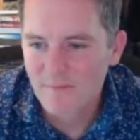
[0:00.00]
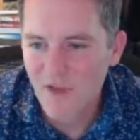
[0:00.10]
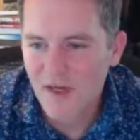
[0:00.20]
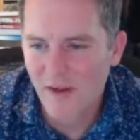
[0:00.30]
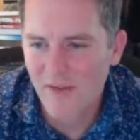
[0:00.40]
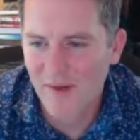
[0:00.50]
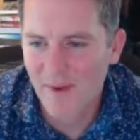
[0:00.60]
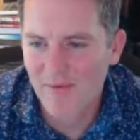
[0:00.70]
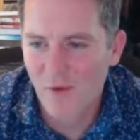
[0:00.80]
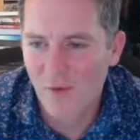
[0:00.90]
Not that I'm
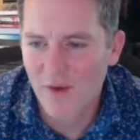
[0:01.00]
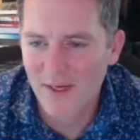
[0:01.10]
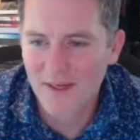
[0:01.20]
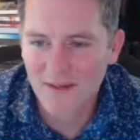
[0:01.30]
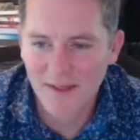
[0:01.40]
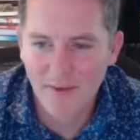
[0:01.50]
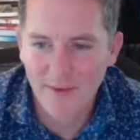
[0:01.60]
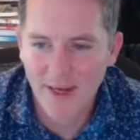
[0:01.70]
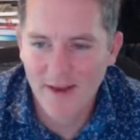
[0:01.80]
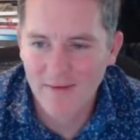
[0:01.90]
ever really
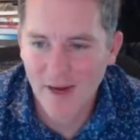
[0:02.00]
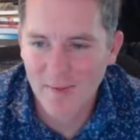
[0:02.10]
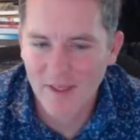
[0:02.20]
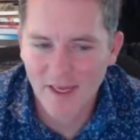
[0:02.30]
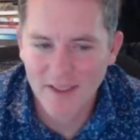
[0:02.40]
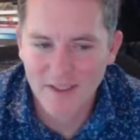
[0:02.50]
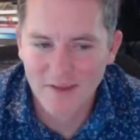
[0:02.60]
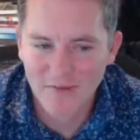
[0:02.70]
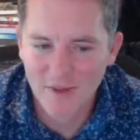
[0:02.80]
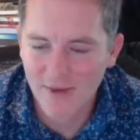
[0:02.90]
going to have an
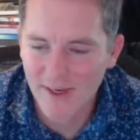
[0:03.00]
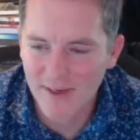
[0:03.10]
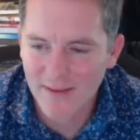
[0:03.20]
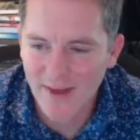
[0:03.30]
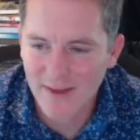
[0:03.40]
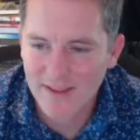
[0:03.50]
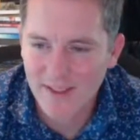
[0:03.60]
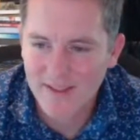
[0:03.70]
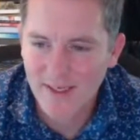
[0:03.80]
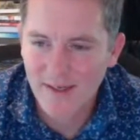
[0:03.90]
application for doing anything out of
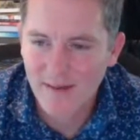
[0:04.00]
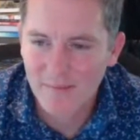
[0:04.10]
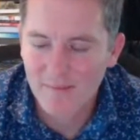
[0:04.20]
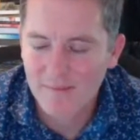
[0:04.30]
titanium.